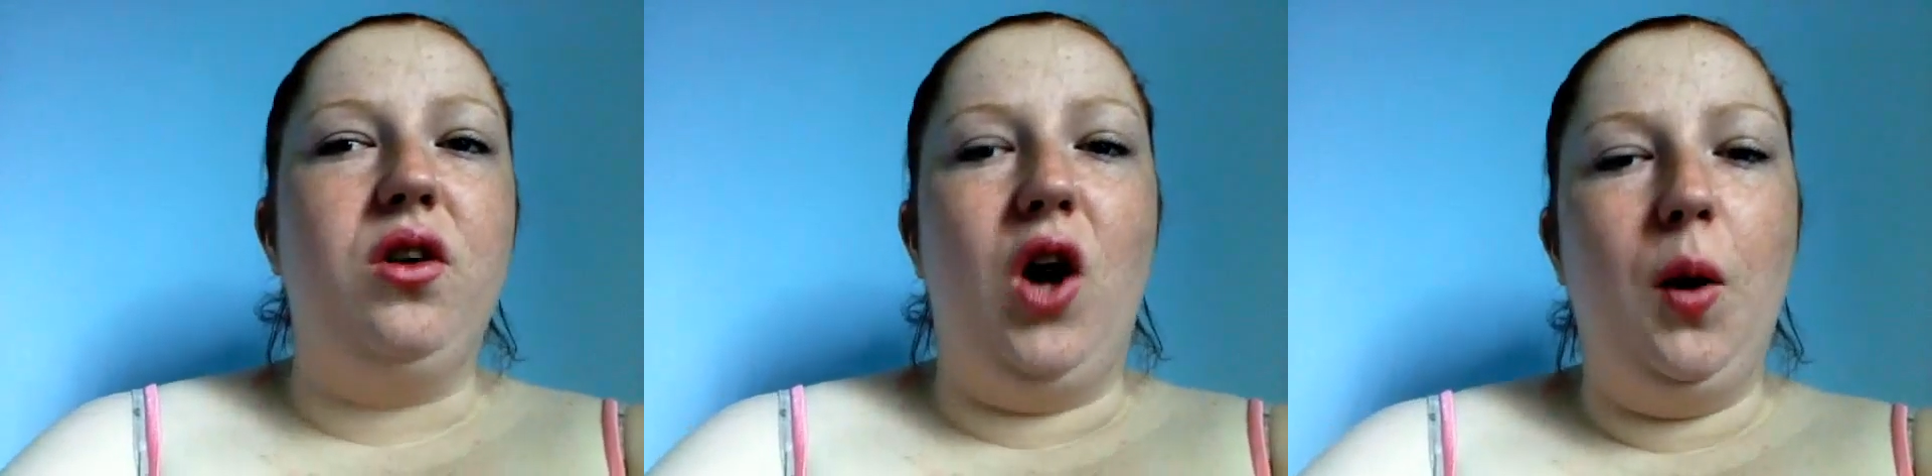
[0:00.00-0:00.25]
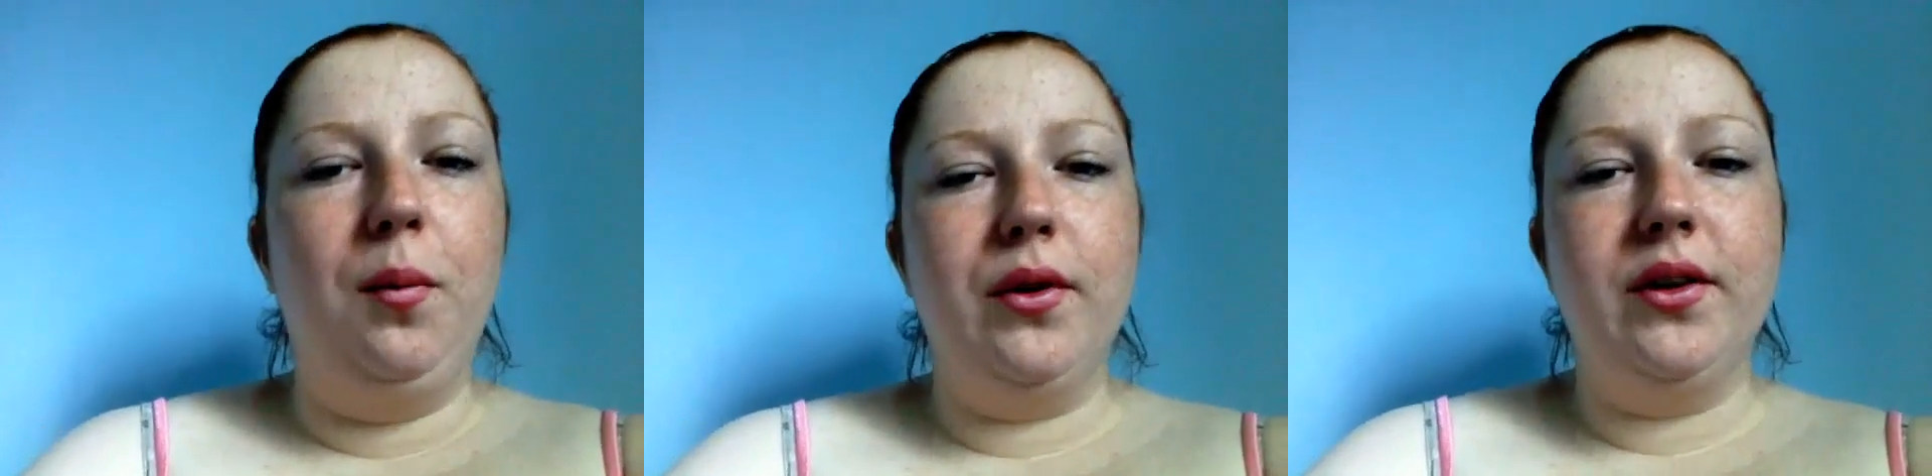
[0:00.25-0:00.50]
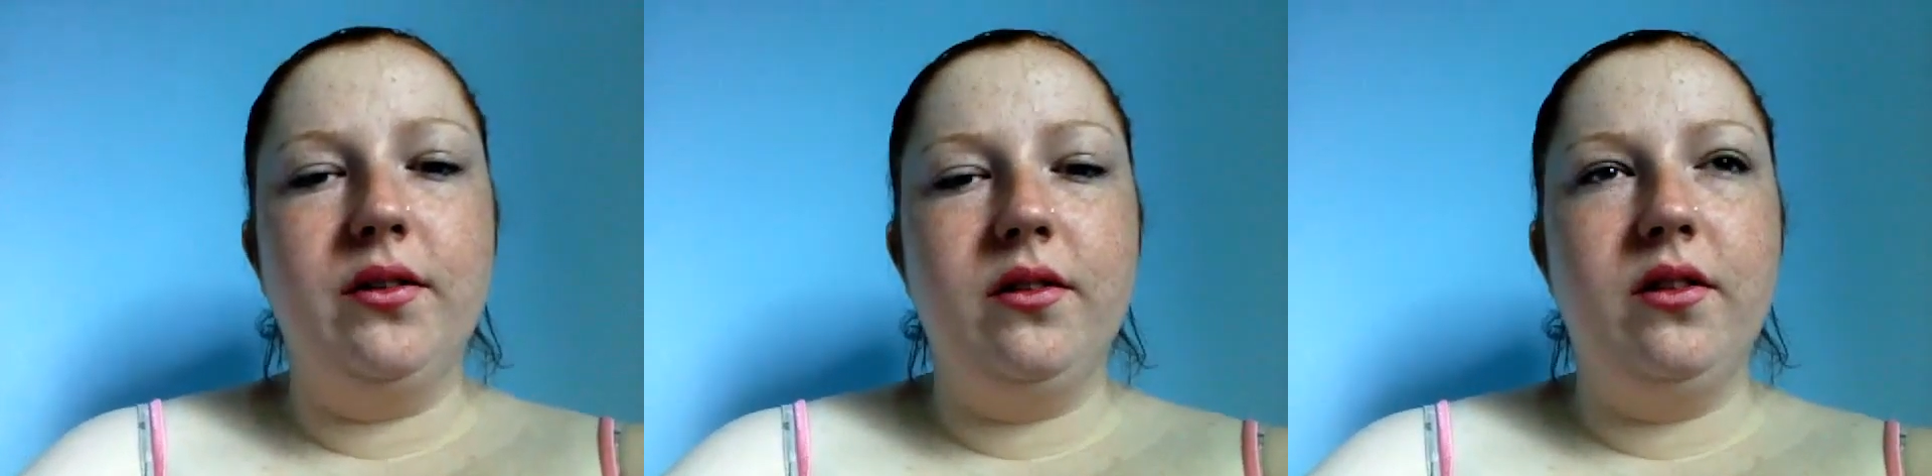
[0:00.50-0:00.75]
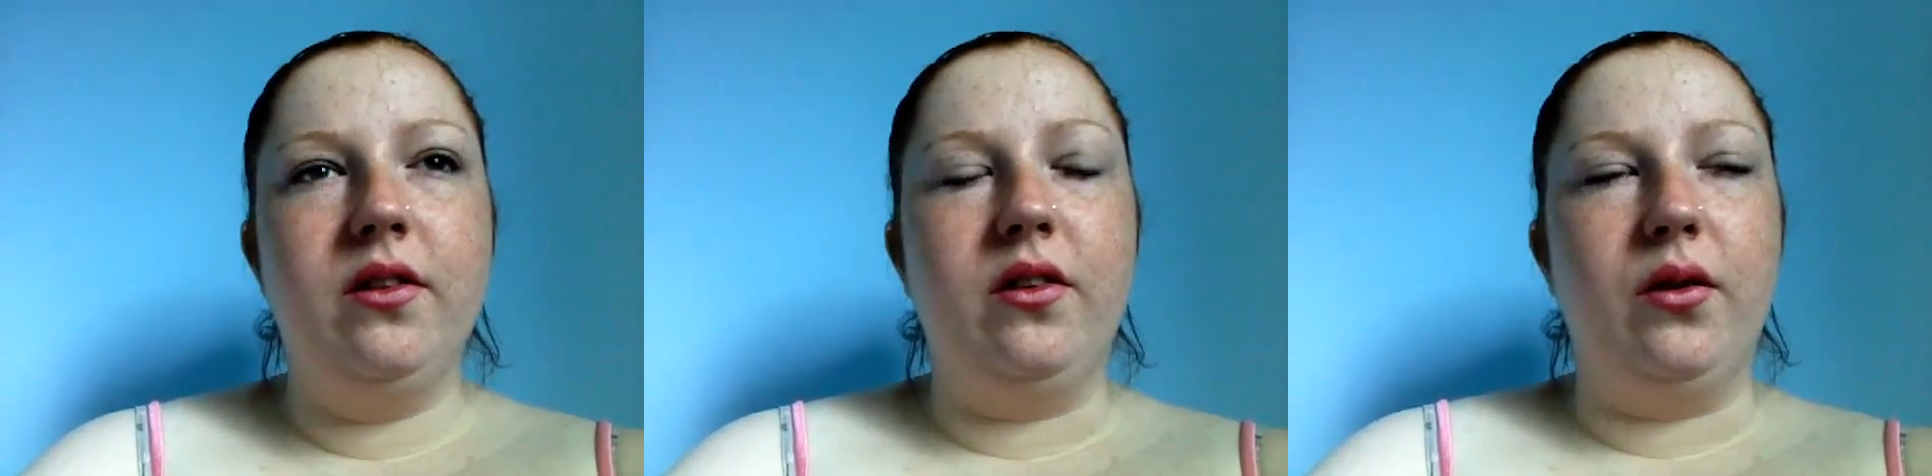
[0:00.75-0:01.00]

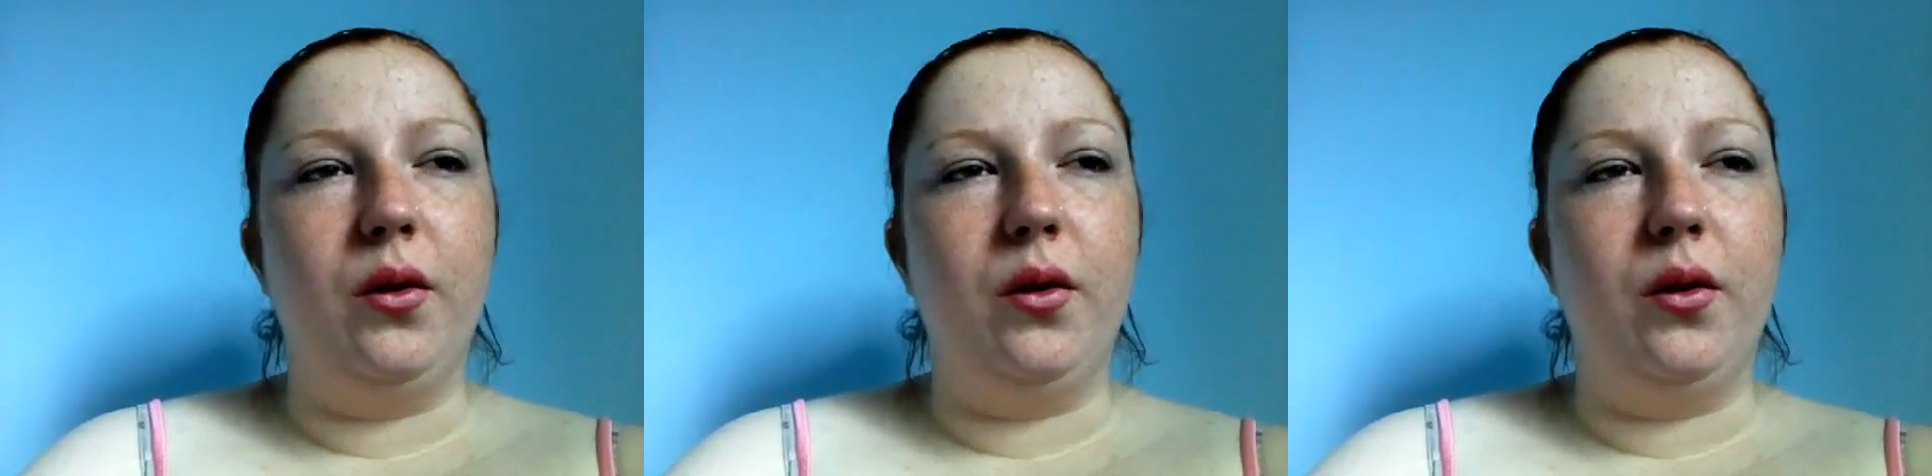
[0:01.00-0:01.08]
goblins